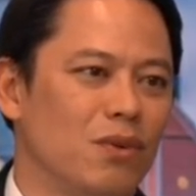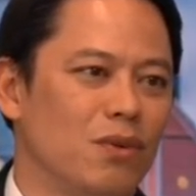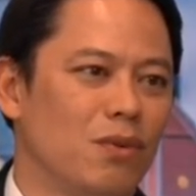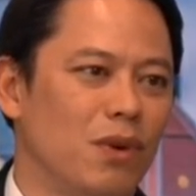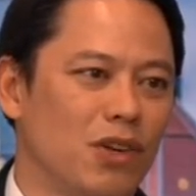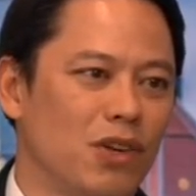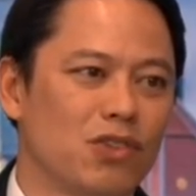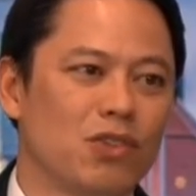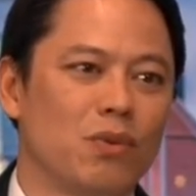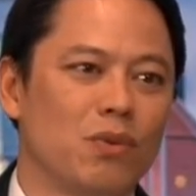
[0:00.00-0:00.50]

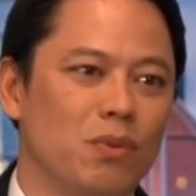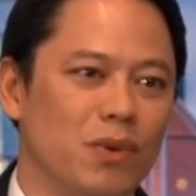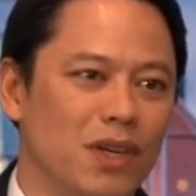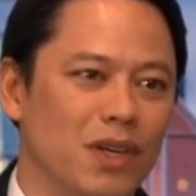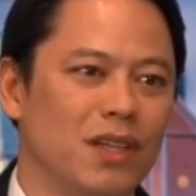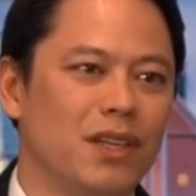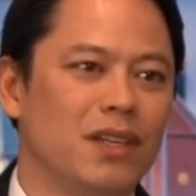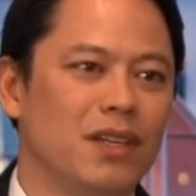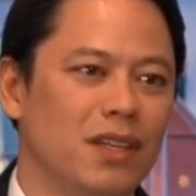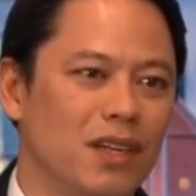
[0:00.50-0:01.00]
Russia
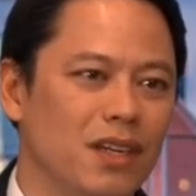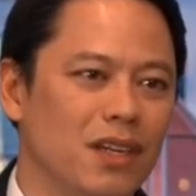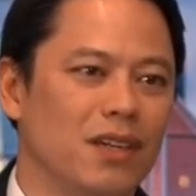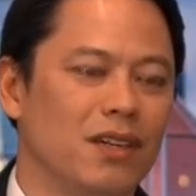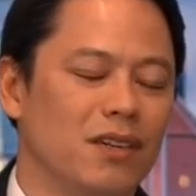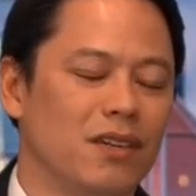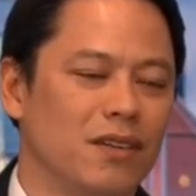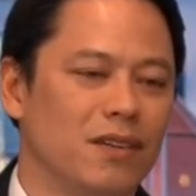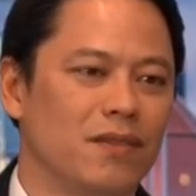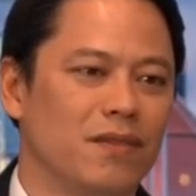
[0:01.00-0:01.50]
really did
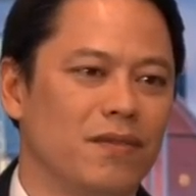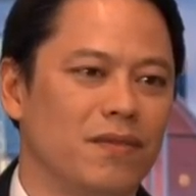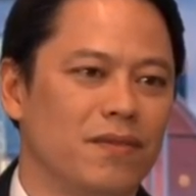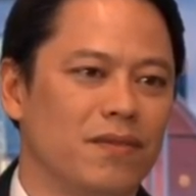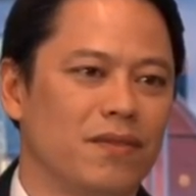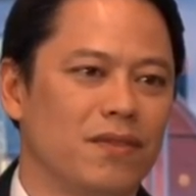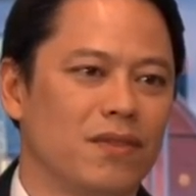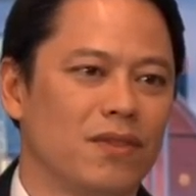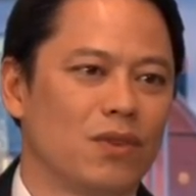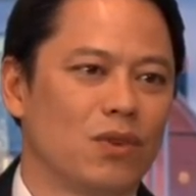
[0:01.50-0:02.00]
it.
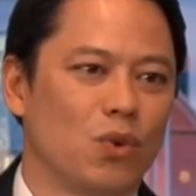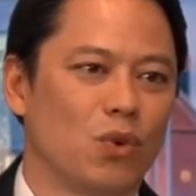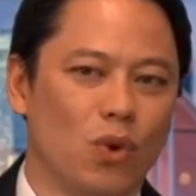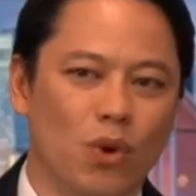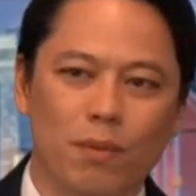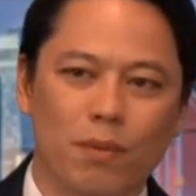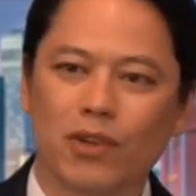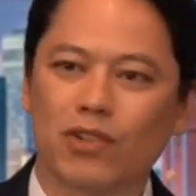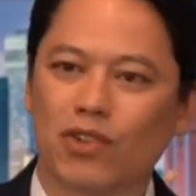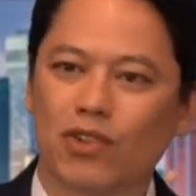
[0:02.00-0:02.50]

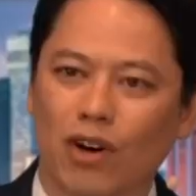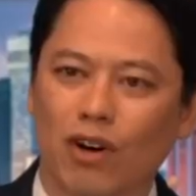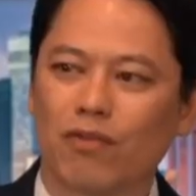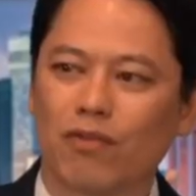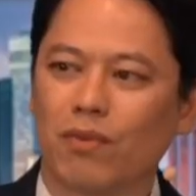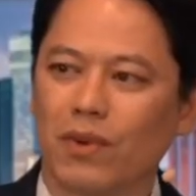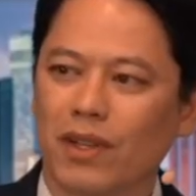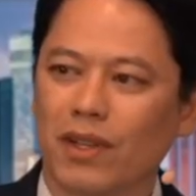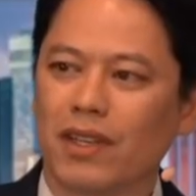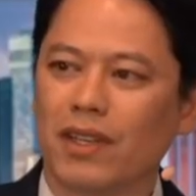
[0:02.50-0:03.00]
Gorbachev
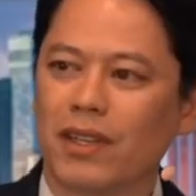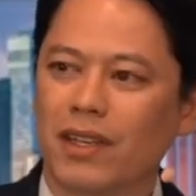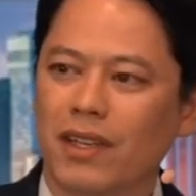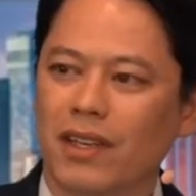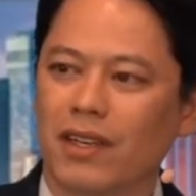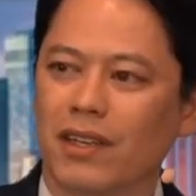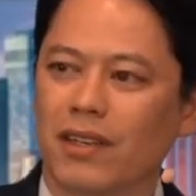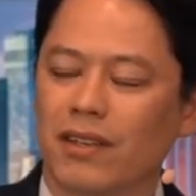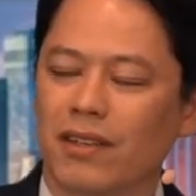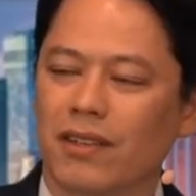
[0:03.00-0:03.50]
really did
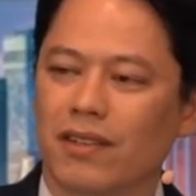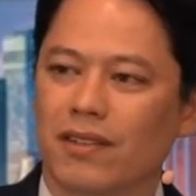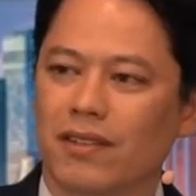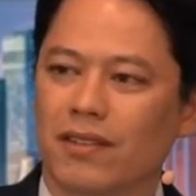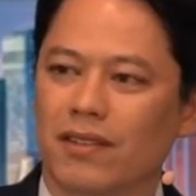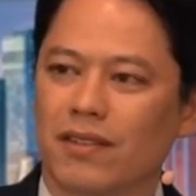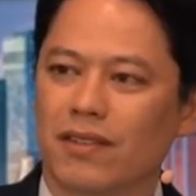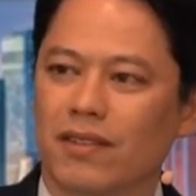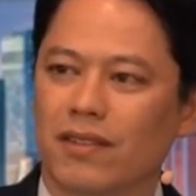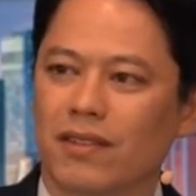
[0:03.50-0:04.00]
it.
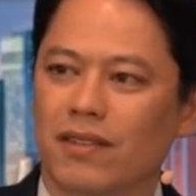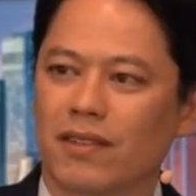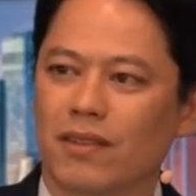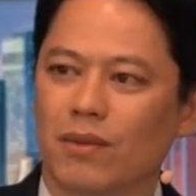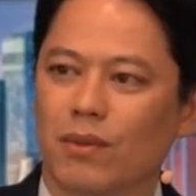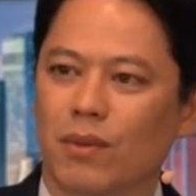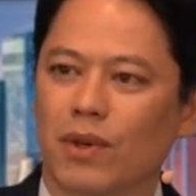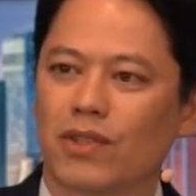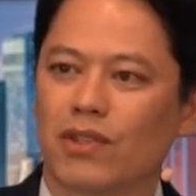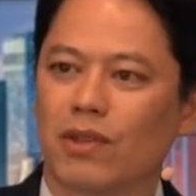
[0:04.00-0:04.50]

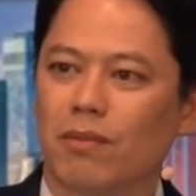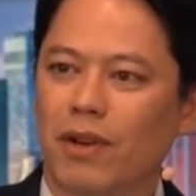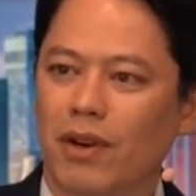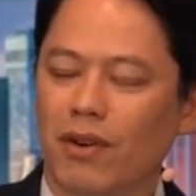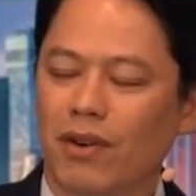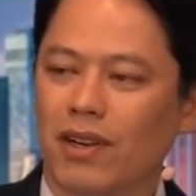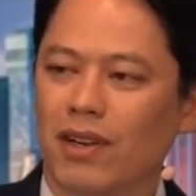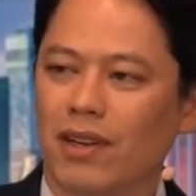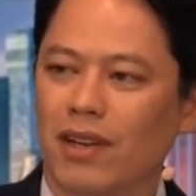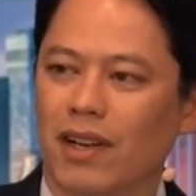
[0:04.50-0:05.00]
What's
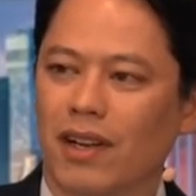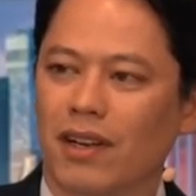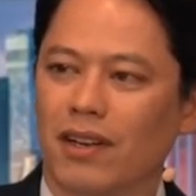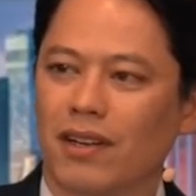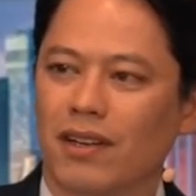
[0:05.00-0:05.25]
America done?